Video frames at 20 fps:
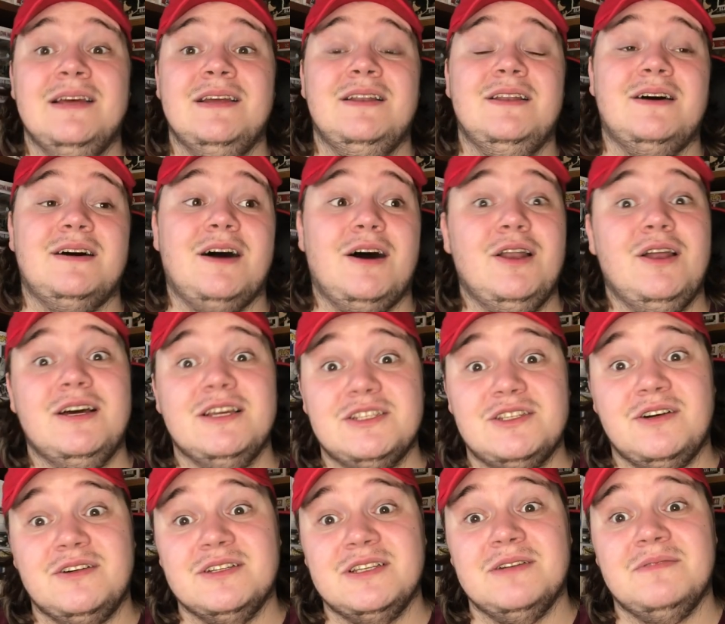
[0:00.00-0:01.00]
Like, I like
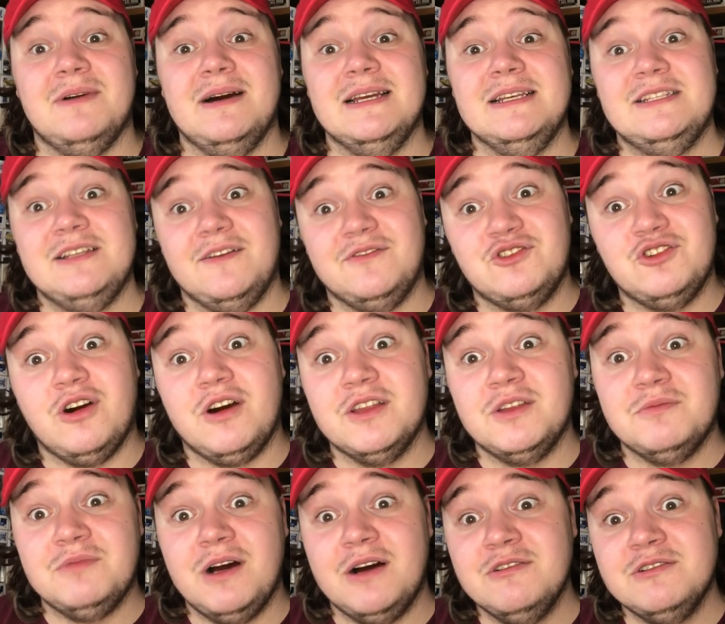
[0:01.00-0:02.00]
Toxic Waste. I've tried
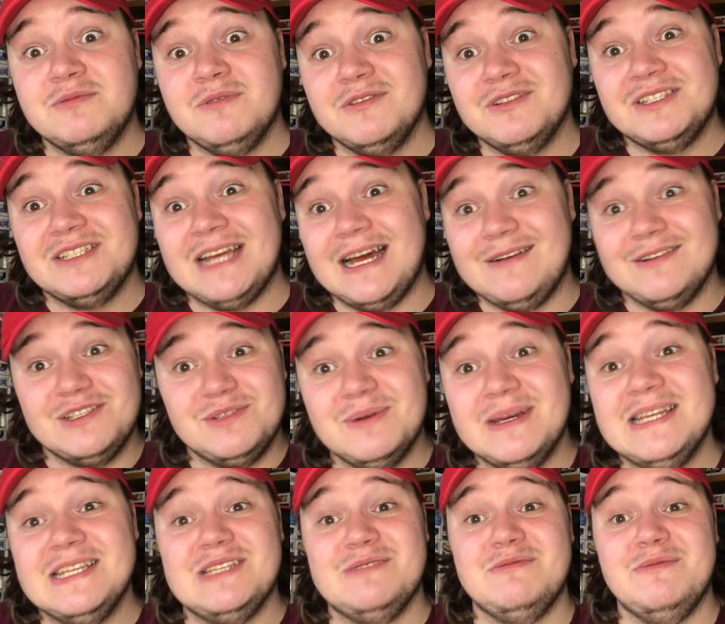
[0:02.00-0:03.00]
the world's most sour
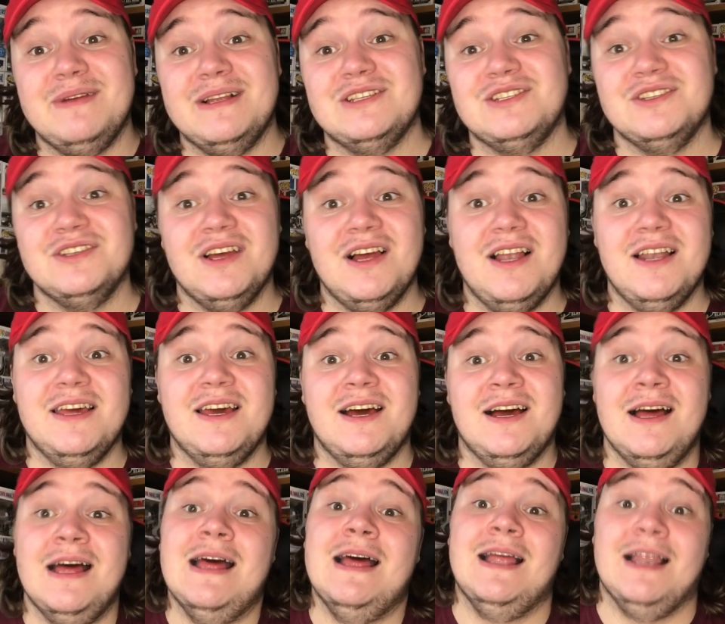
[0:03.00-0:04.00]
sweets, as we mentioned earlier.